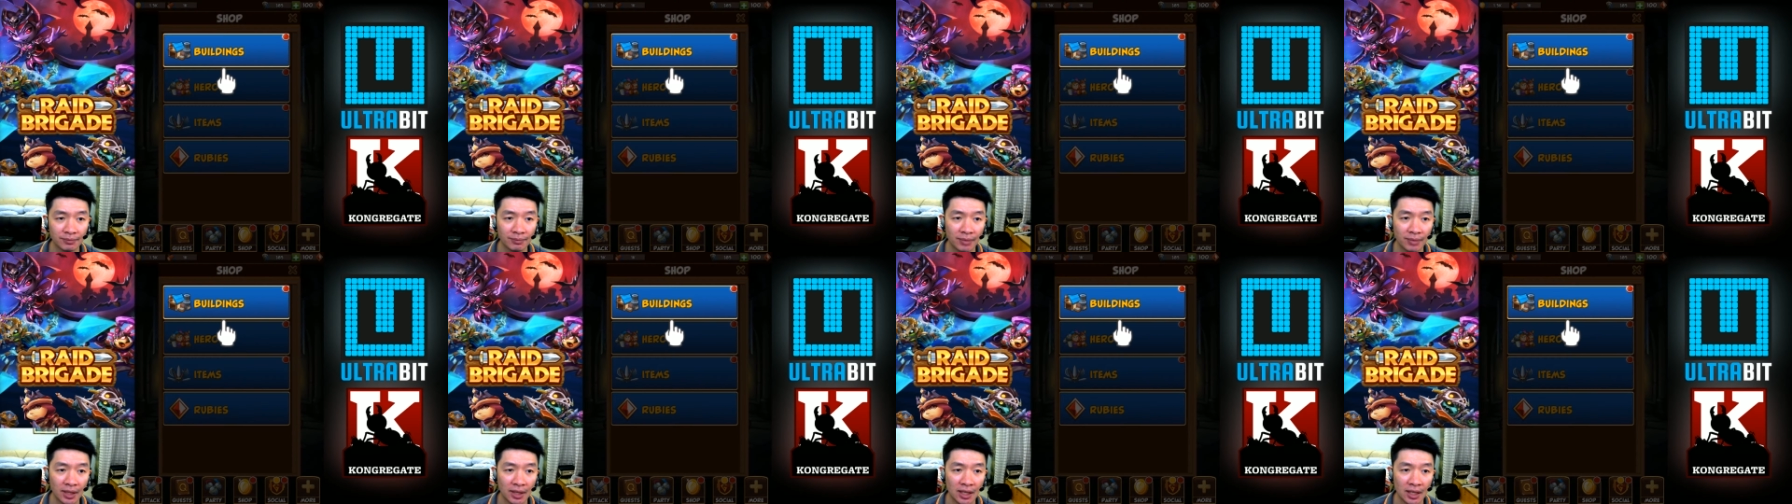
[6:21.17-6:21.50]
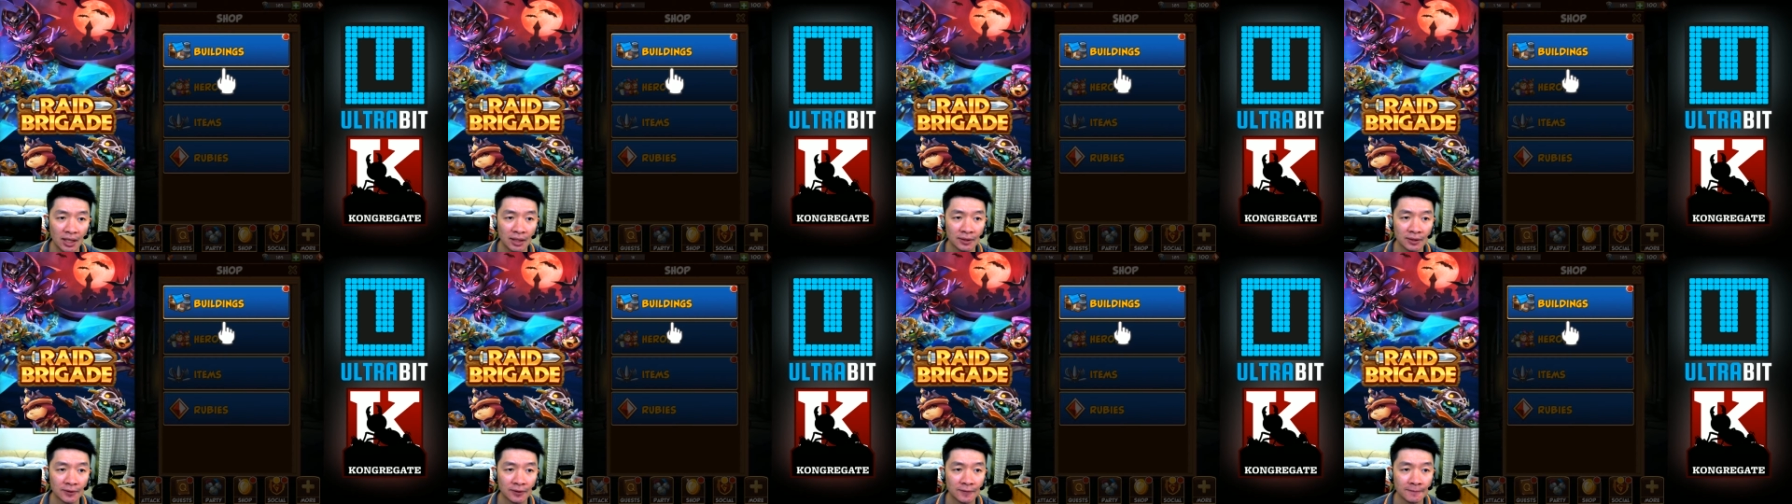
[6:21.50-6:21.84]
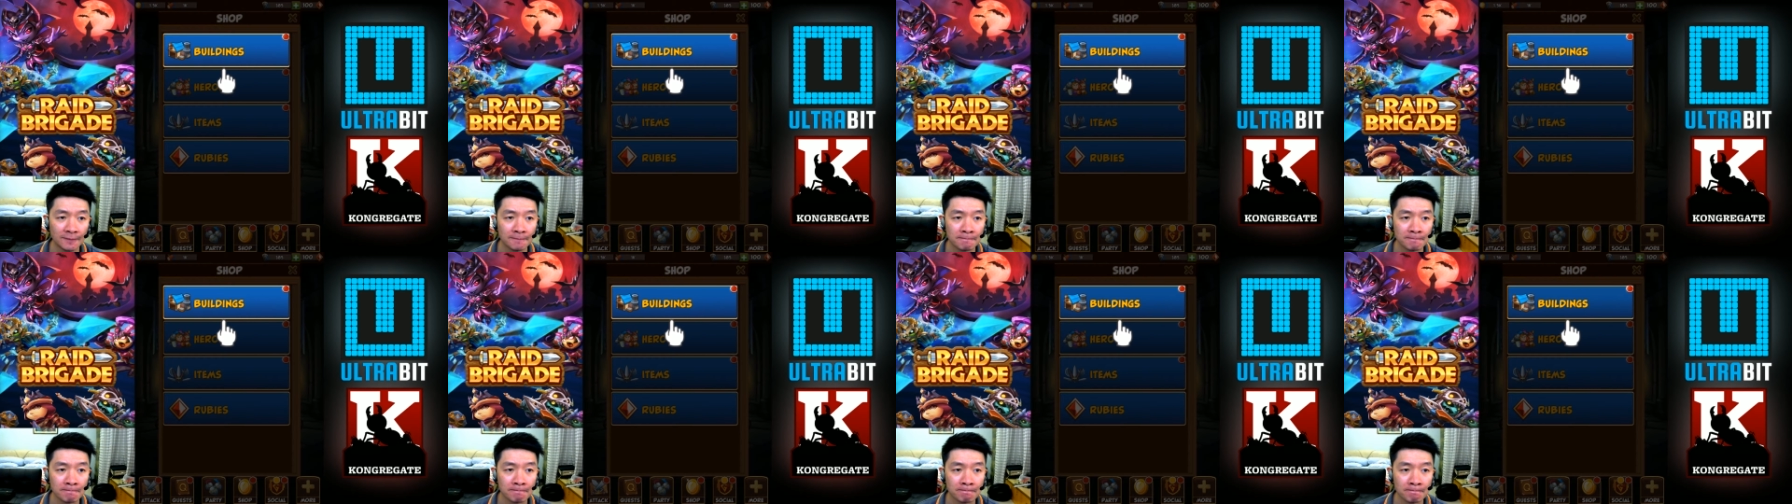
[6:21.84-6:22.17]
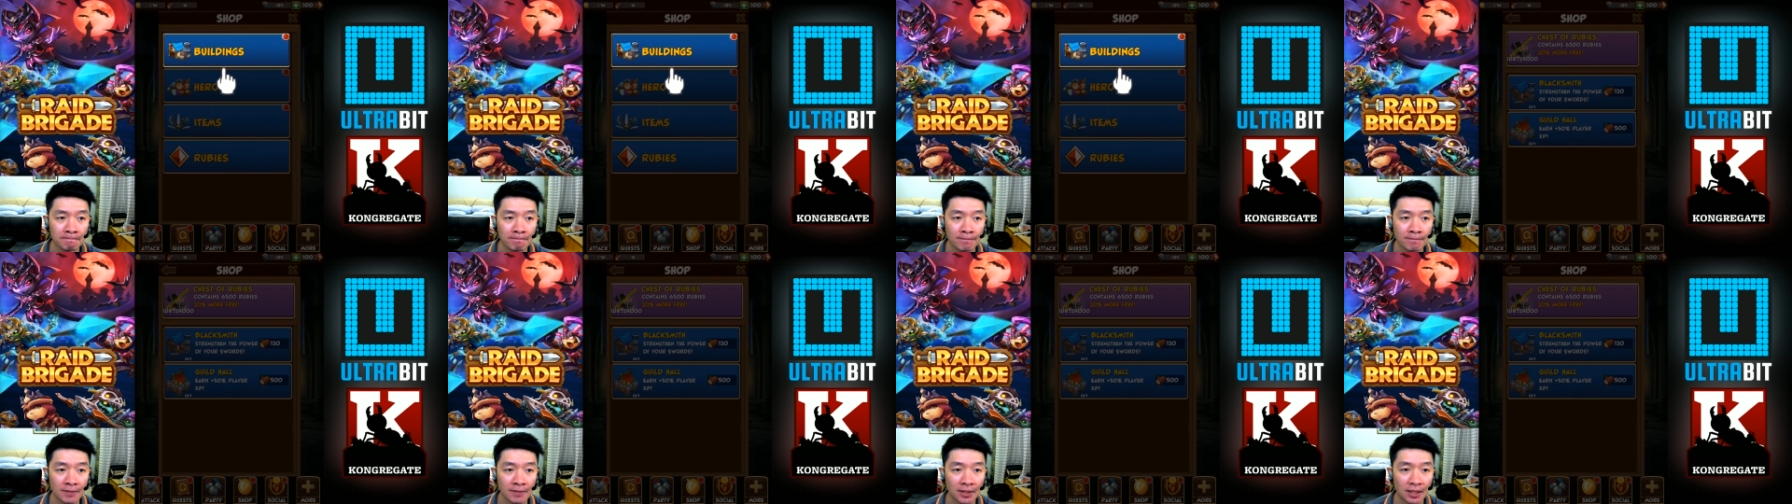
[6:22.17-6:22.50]
but
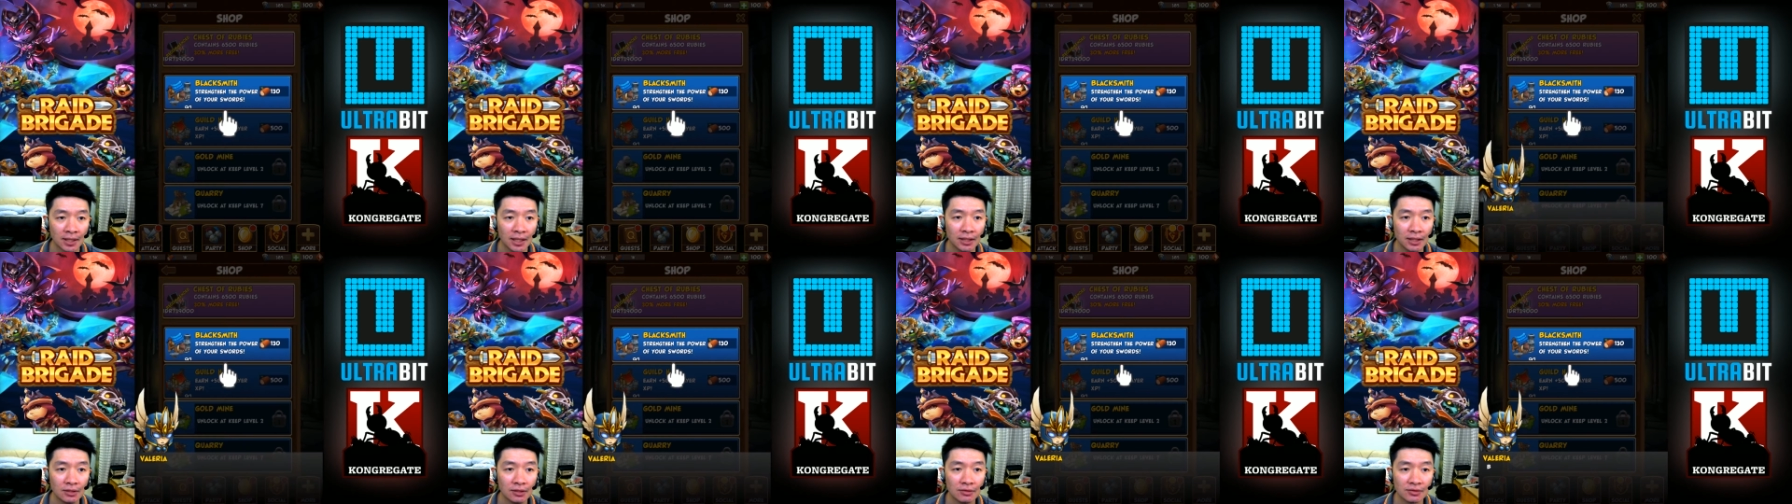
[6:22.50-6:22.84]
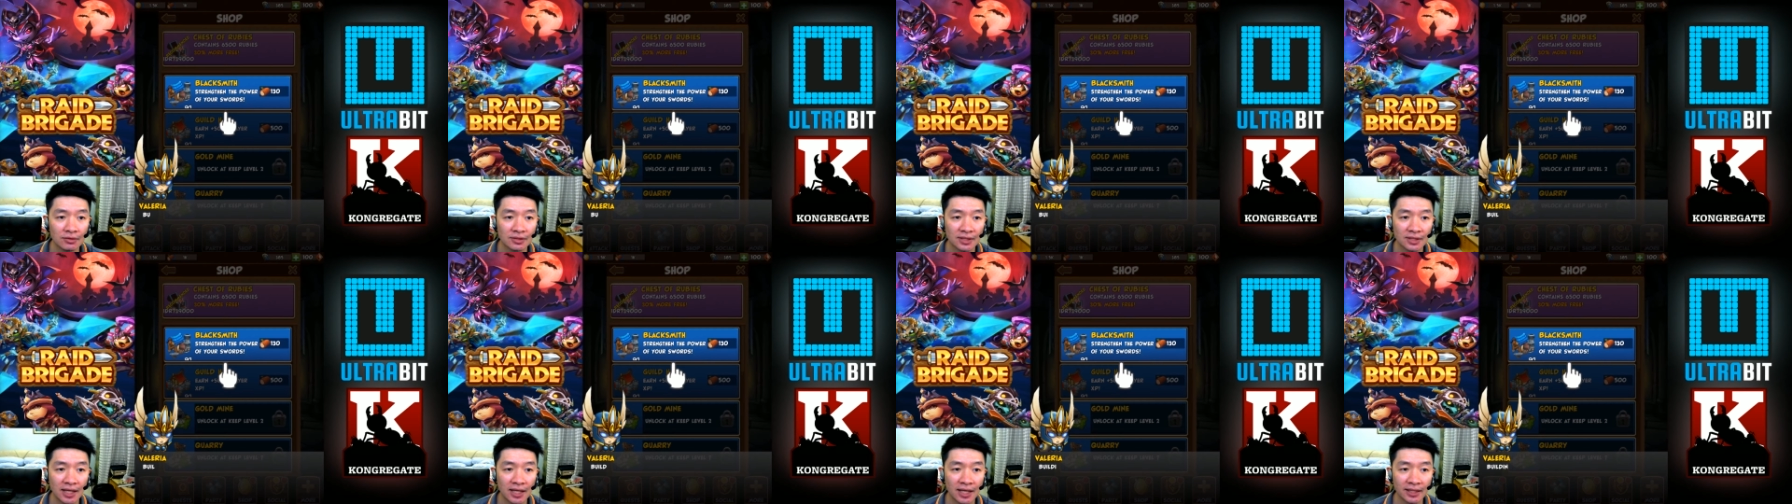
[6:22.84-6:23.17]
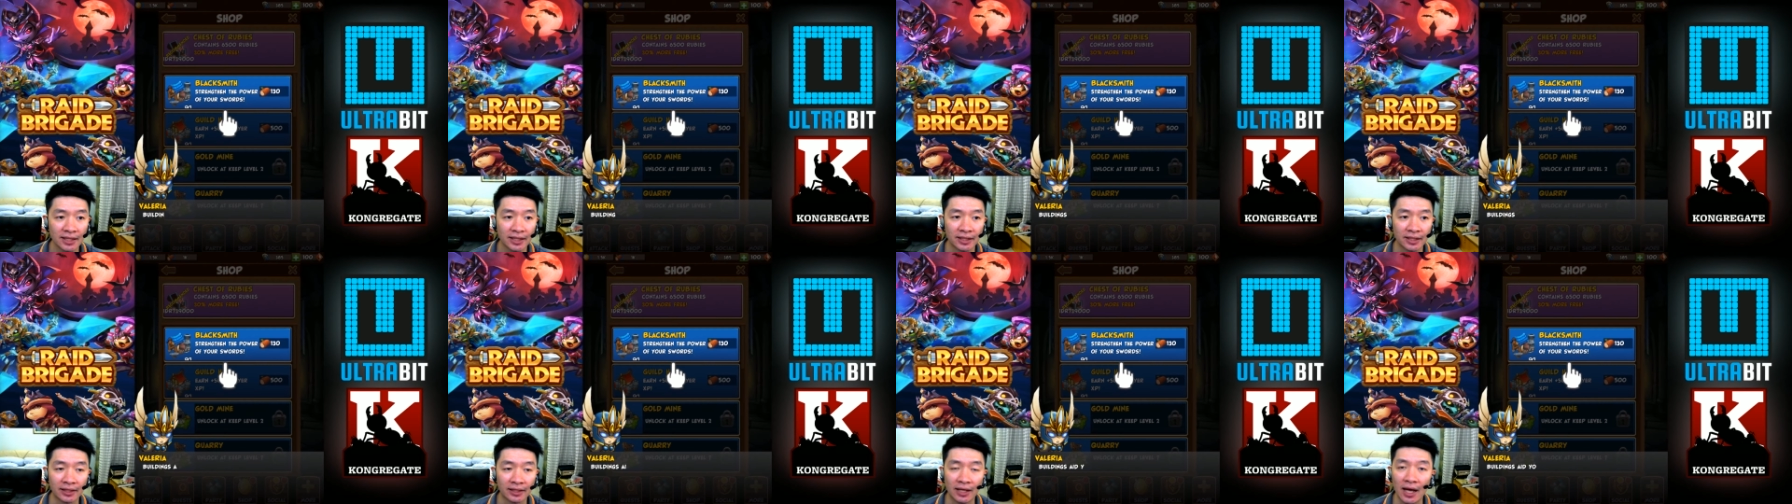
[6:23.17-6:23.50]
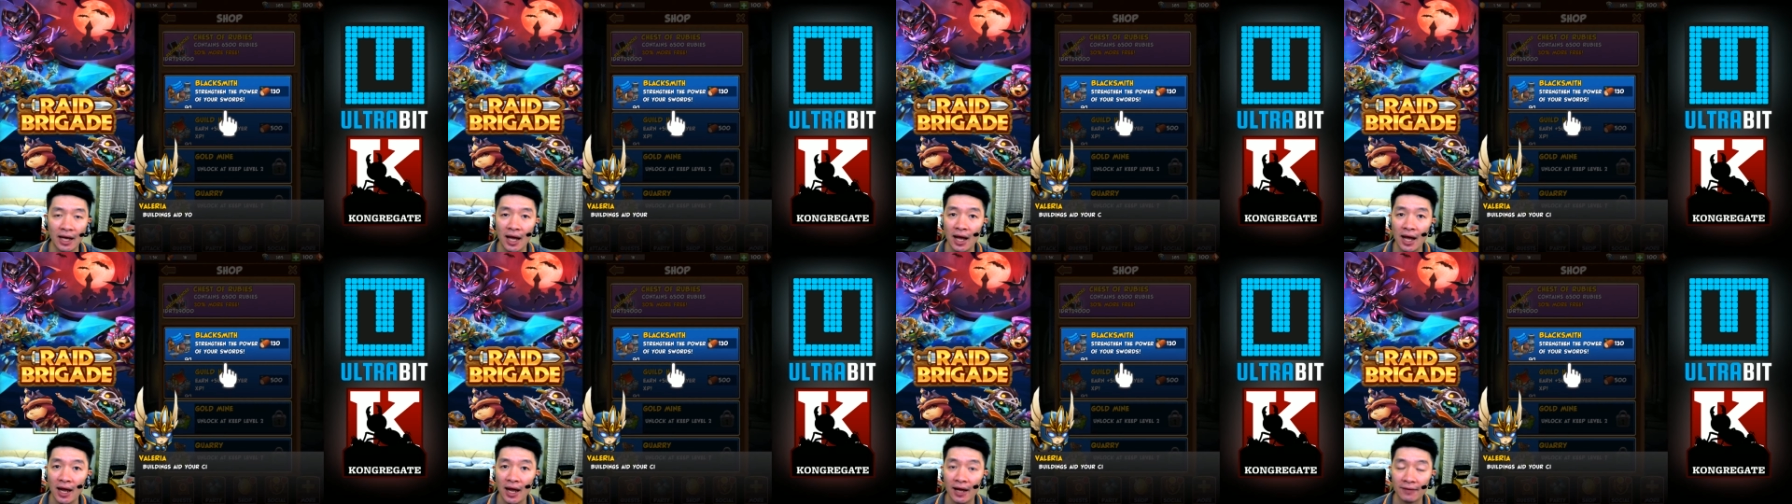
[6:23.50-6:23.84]
it looks like that
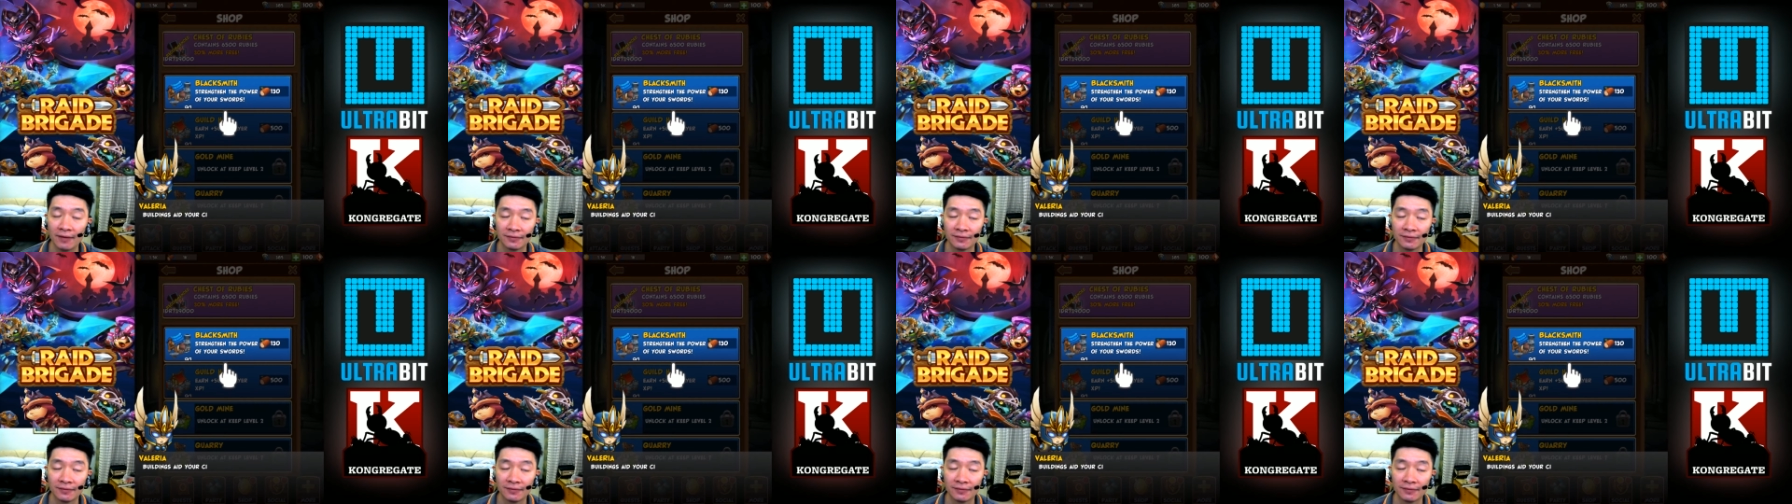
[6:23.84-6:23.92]
I have